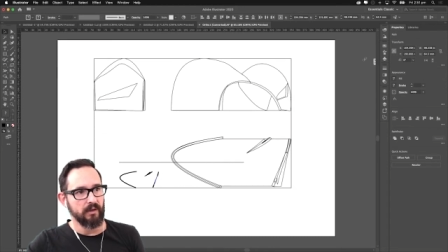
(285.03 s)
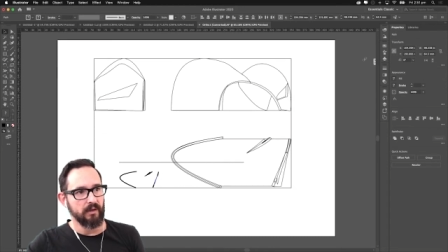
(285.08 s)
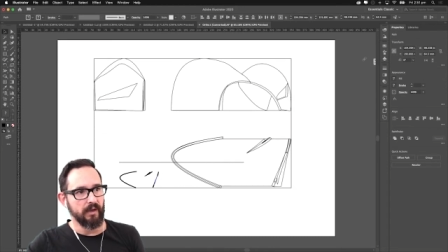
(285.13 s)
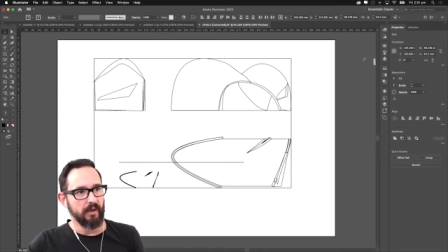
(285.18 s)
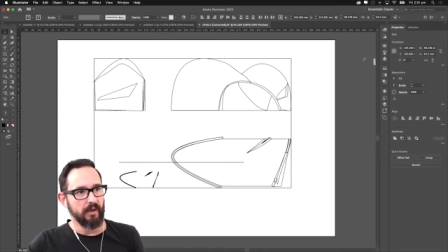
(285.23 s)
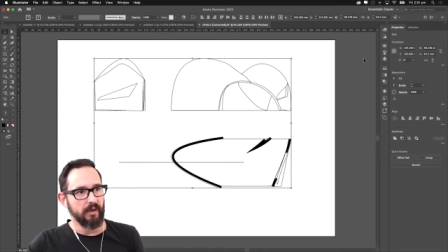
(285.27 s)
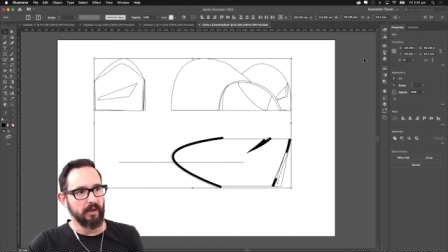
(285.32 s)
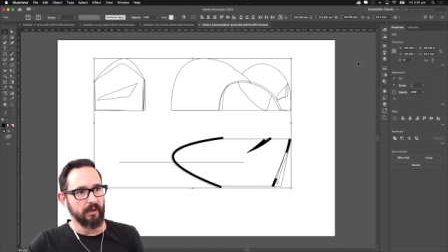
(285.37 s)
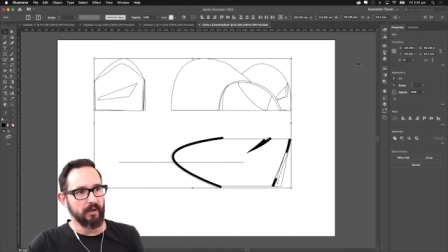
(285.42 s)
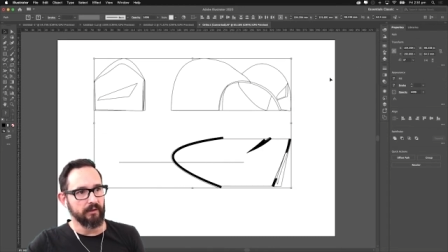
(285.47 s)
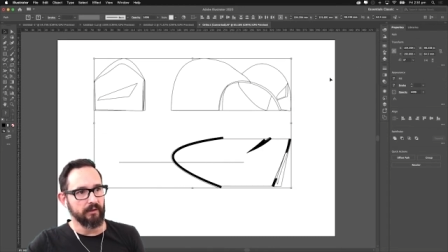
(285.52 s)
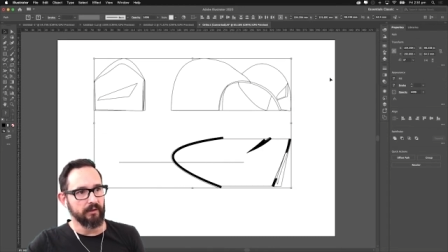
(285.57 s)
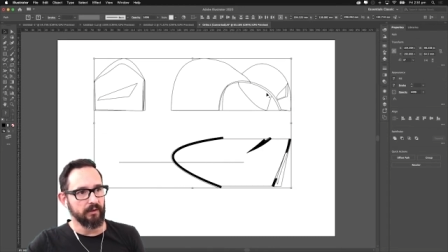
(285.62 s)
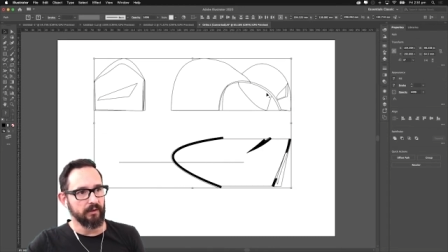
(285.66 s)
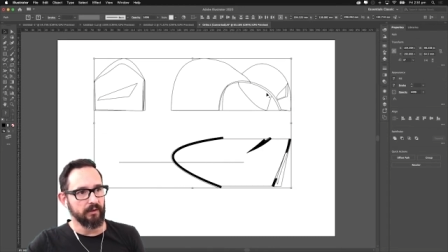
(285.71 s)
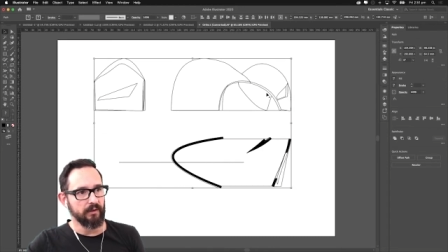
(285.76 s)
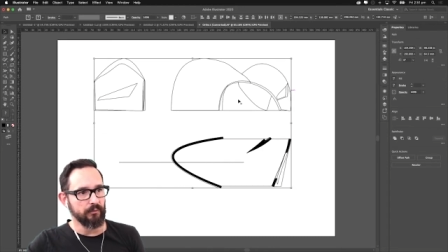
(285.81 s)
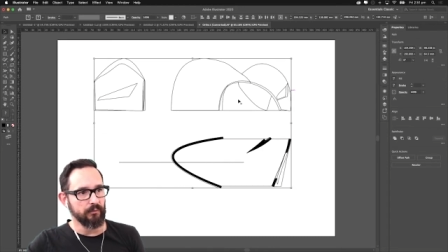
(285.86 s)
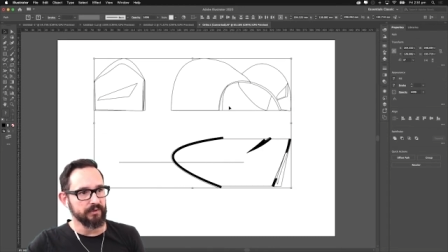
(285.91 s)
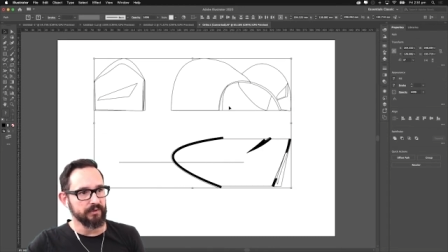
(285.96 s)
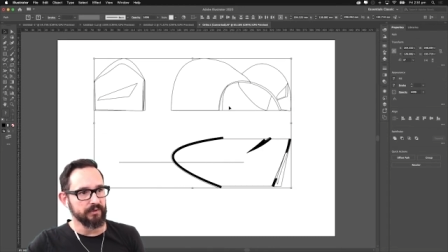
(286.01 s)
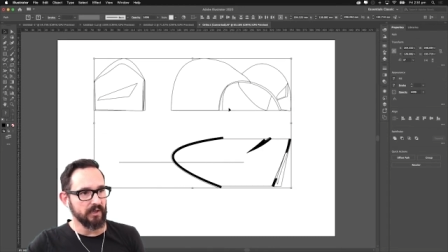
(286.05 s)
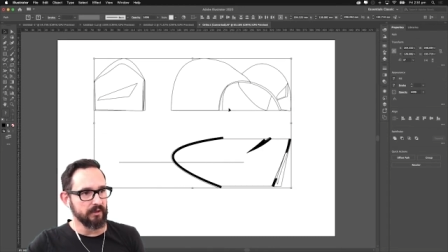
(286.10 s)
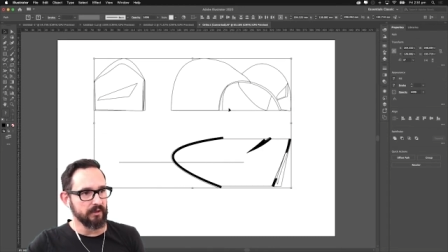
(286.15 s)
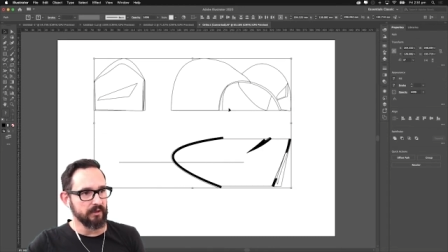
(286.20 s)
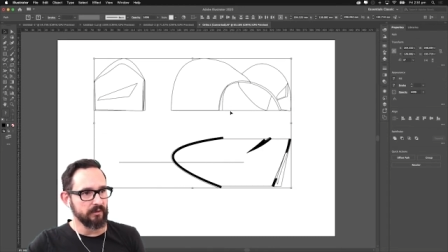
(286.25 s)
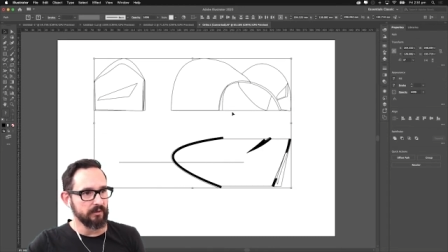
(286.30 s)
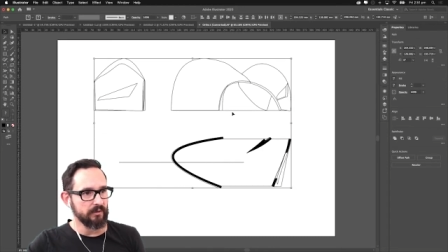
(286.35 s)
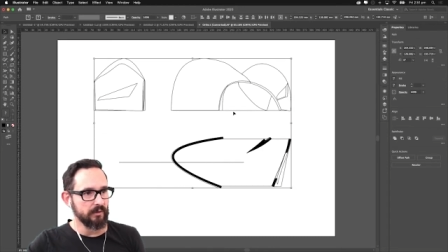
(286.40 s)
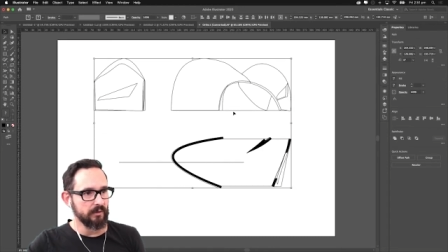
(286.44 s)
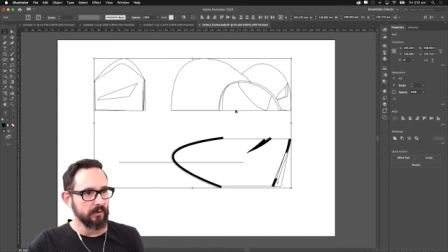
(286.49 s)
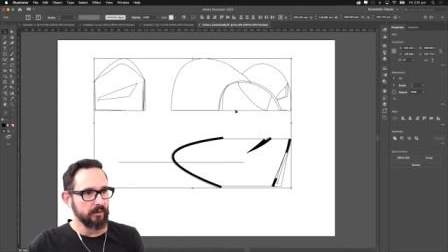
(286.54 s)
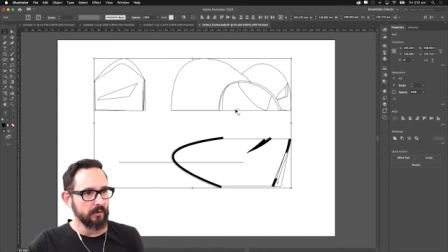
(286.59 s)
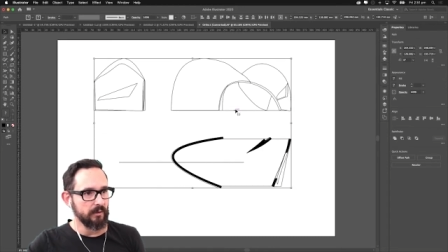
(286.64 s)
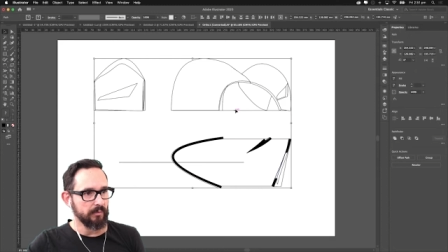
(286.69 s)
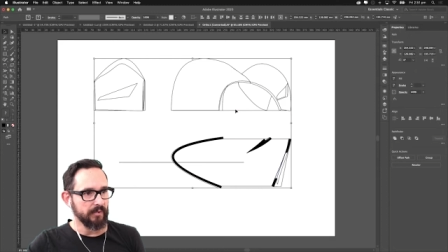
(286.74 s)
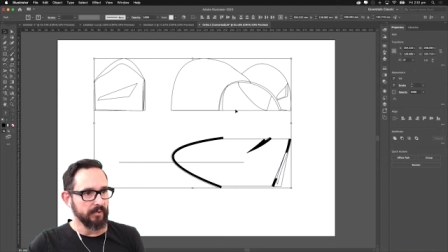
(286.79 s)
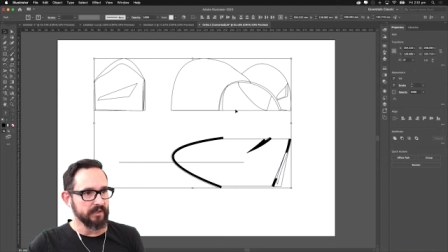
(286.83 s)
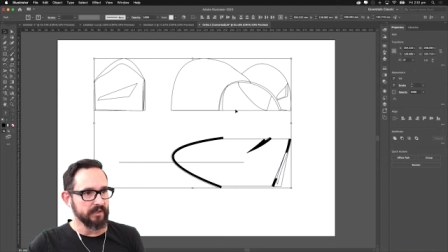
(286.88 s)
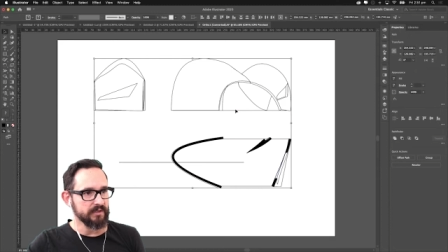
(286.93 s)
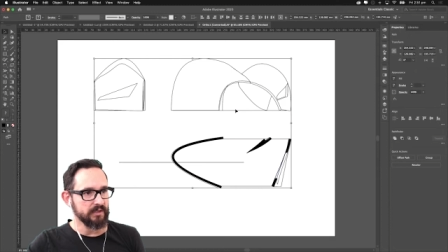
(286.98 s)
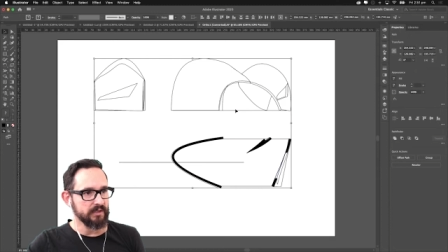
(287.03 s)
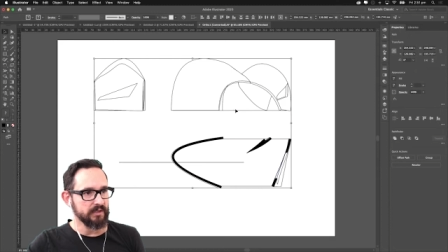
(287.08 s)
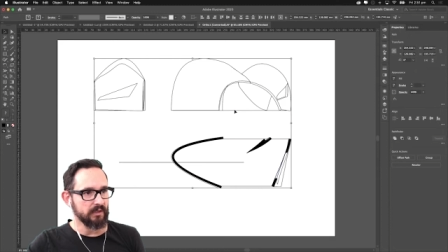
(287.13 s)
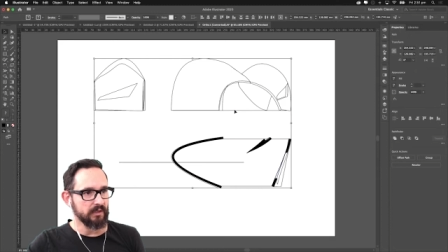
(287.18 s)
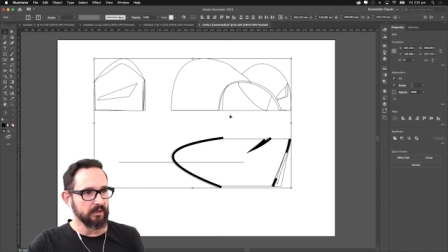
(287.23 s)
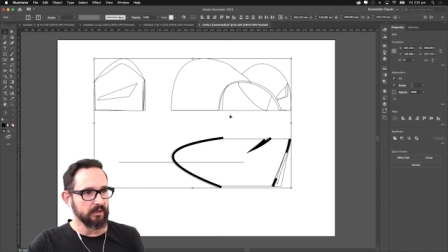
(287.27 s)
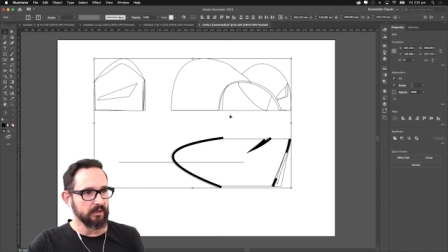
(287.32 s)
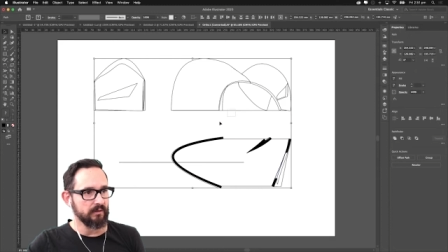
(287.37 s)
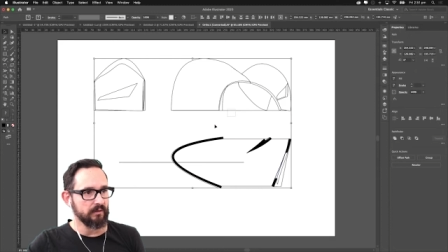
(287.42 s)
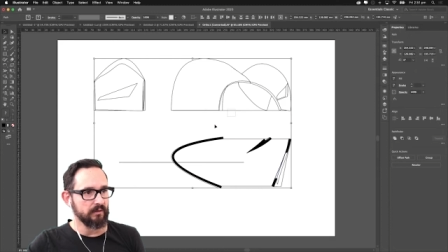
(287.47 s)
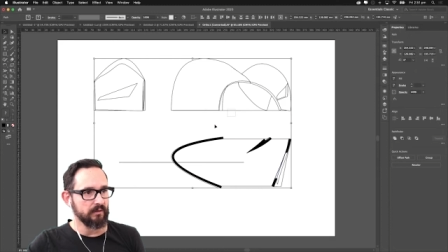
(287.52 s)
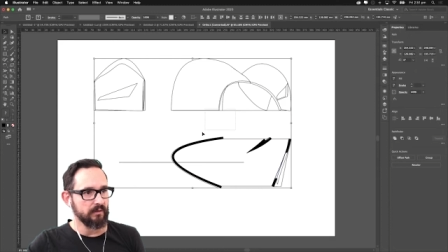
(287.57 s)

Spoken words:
and we start placing it